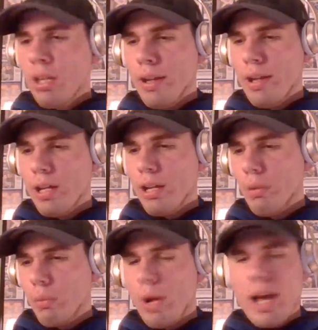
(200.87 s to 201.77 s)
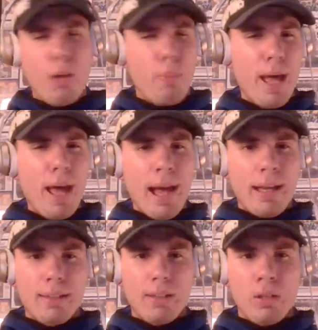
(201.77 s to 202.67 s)
A while
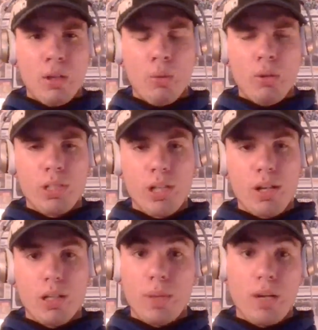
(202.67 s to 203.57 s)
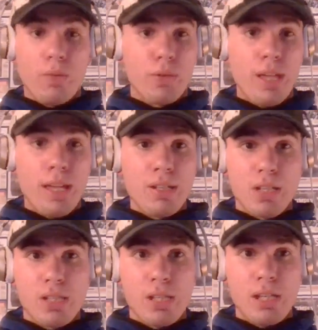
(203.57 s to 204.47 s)
back, we were talking about free
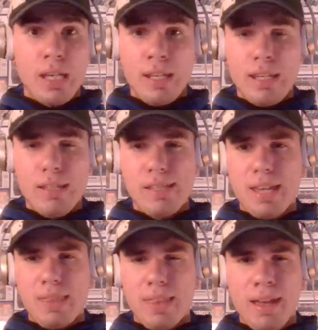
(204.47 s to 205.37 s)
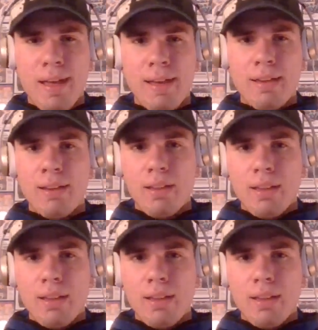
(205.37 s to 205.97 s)
agency, and he said that